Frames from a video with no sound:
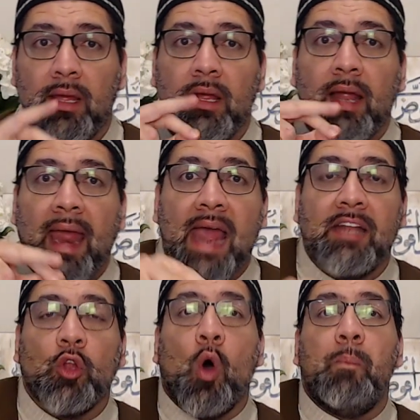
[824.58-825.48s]
And it's
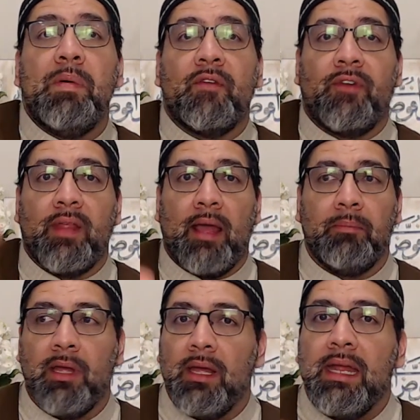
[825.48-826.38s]
open for them.
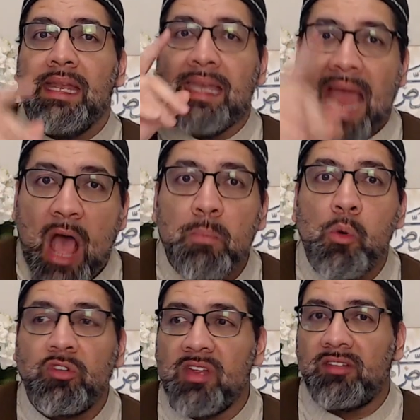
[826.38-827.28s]
Now
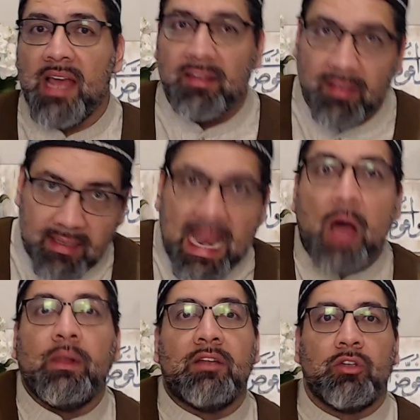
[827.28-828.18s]
Moosa says, now
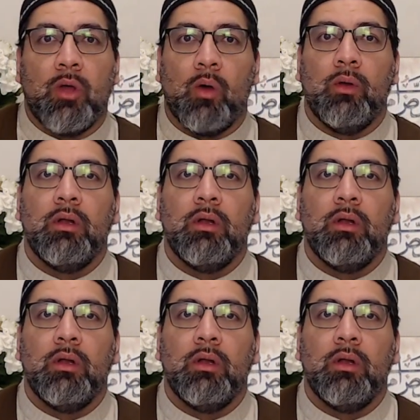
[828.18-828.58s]
let's go.